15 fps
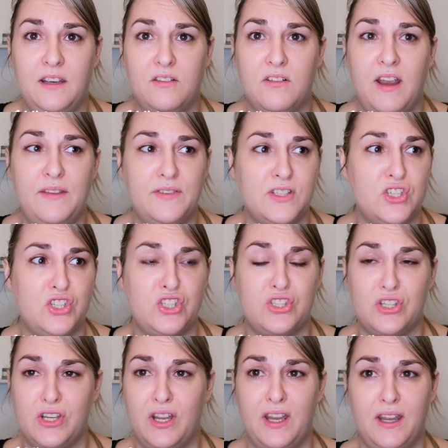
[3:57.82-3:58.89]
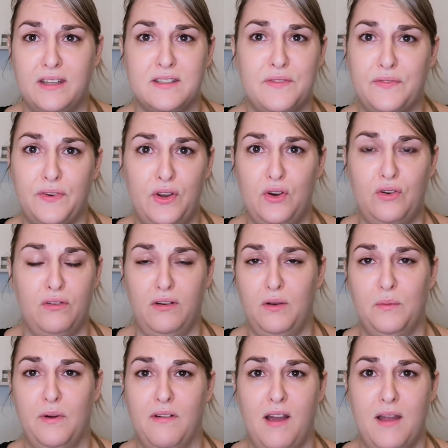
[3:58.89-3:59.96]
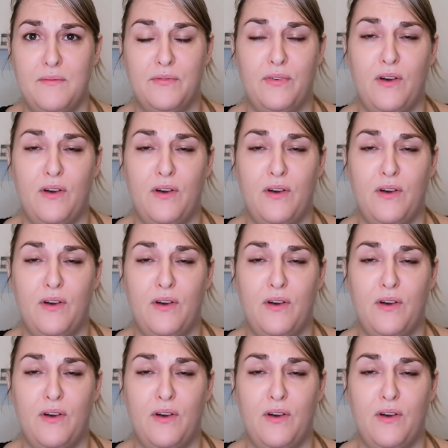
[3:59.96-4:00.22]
Gravy is a food group where I'm